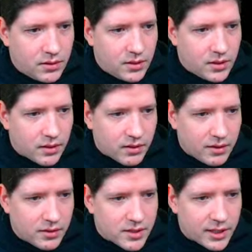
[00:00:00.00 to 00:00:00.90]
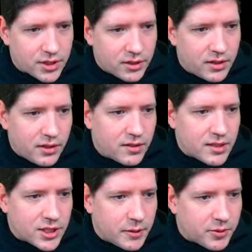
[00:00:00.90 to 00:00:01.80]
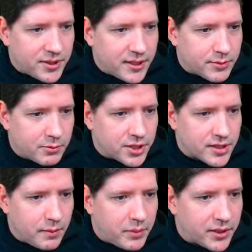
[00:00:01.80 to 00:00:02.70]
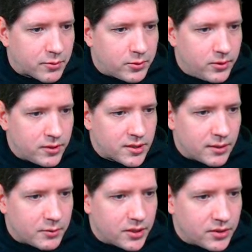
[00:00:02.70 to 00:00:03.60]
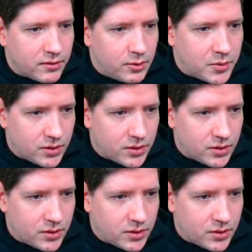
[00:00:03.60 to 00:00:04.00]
I think this is actually pretty nice. We will just embed rules, then we don't, oops.